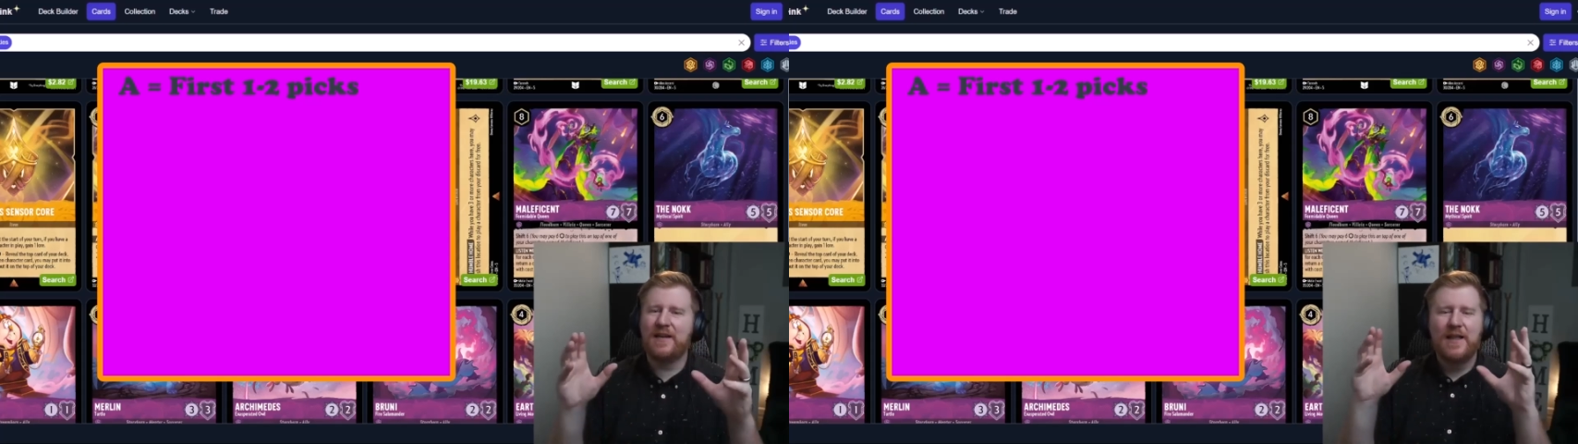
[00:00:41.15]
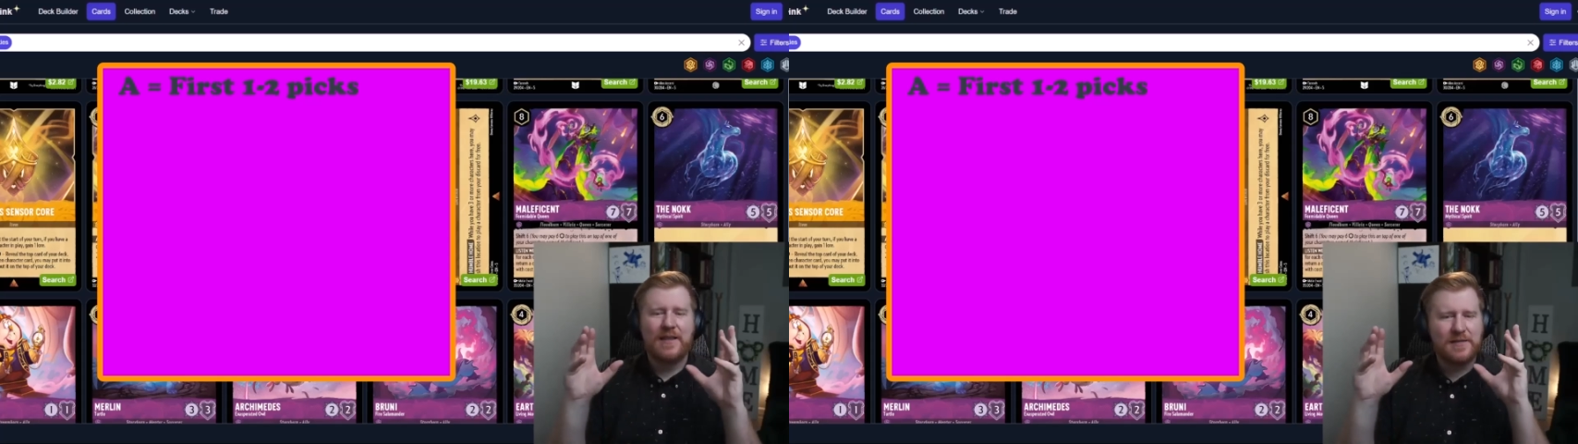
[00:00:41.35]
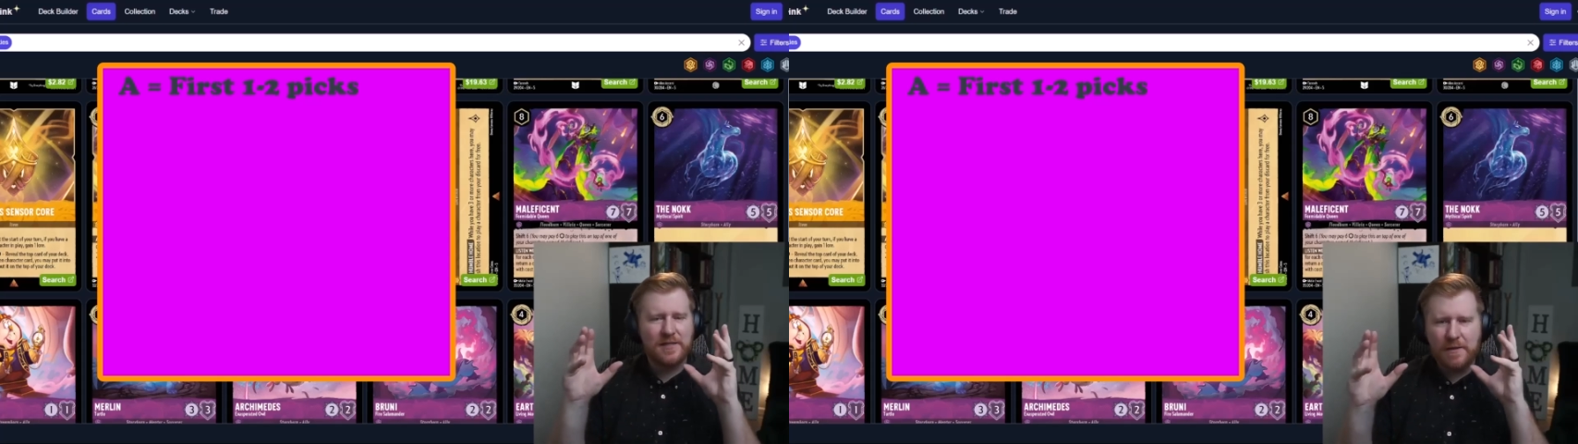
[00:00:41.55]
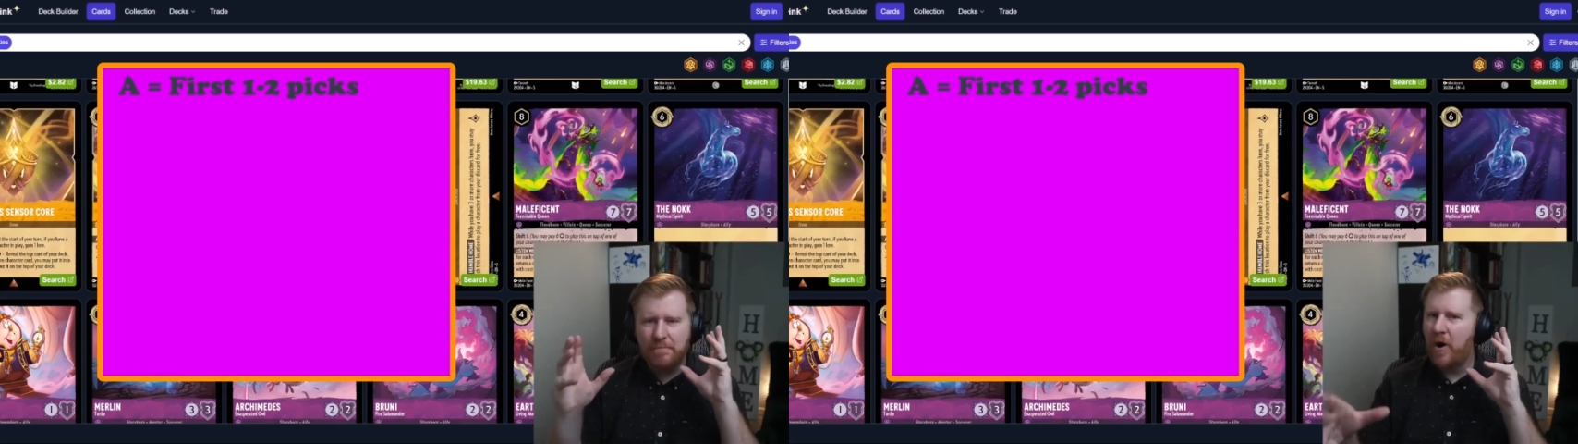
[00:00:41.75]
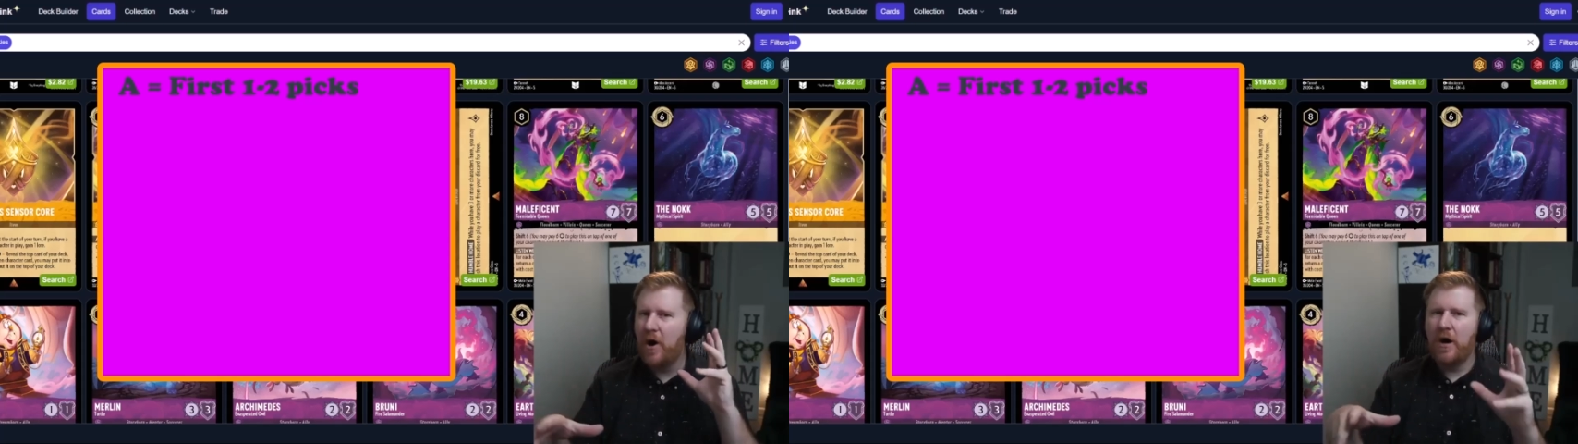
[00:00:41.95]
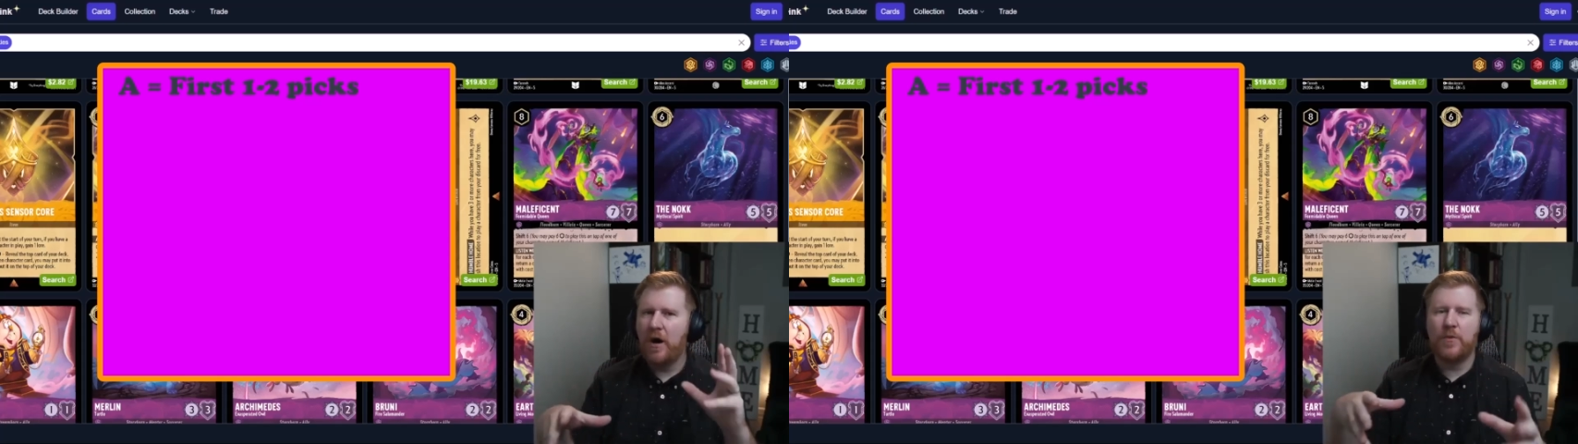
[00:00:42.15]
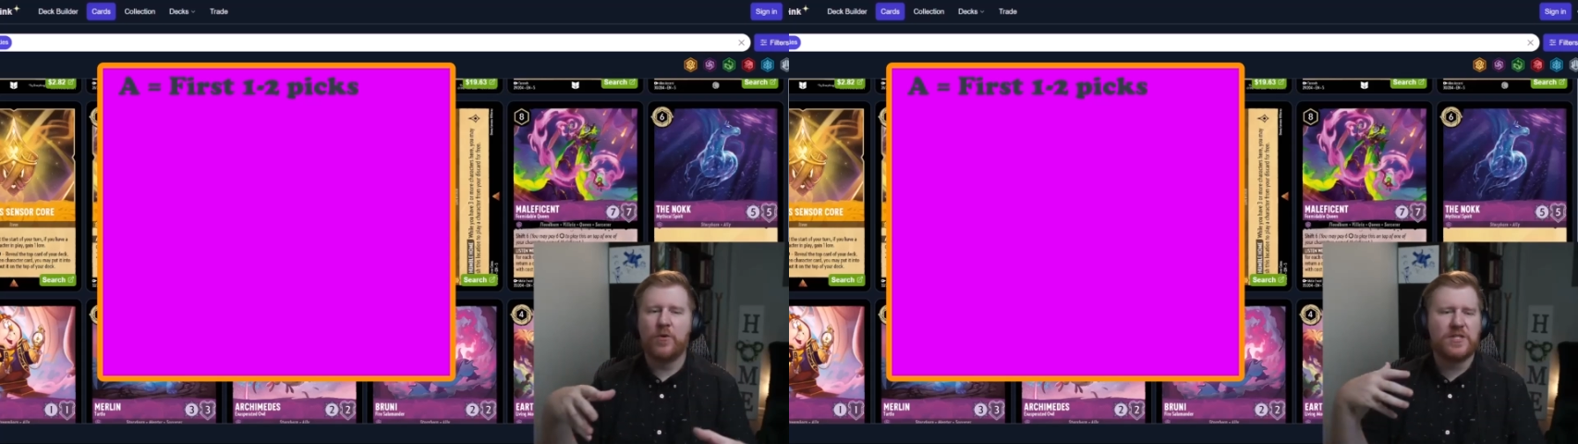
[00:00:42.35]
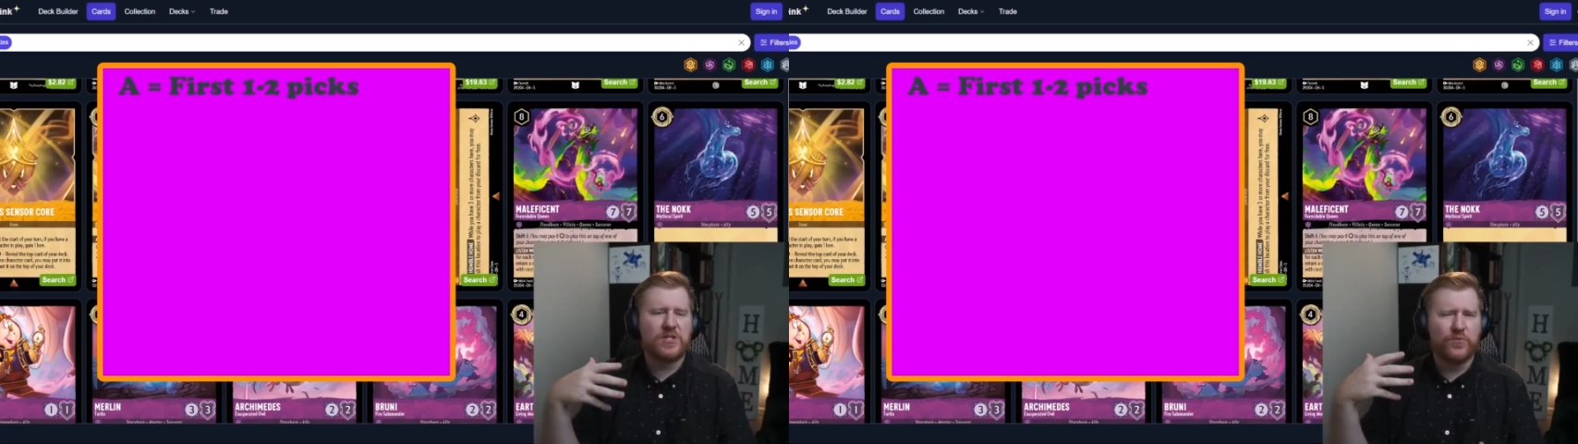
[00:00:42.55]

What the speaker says: This is a bomb or just